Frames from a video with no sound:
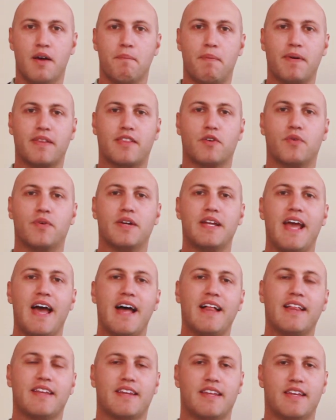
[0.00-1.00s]
But the
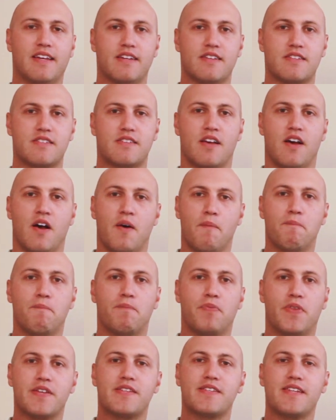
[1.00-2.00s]
reality is,
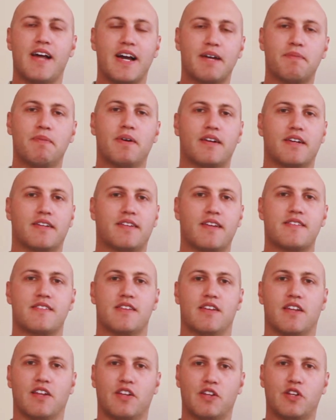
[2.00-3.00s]
the stock market
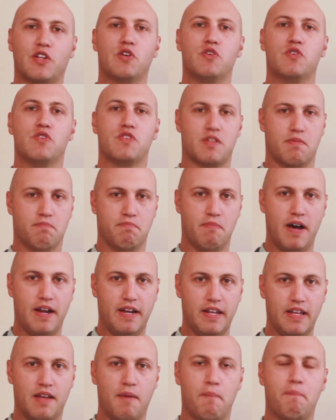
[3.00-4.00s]
doesn't lose
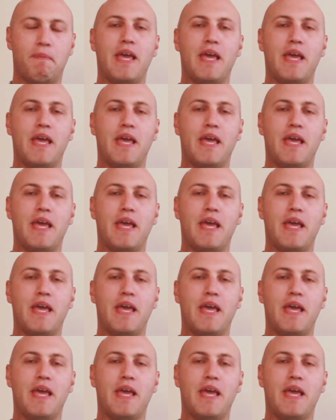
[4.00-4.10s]
money.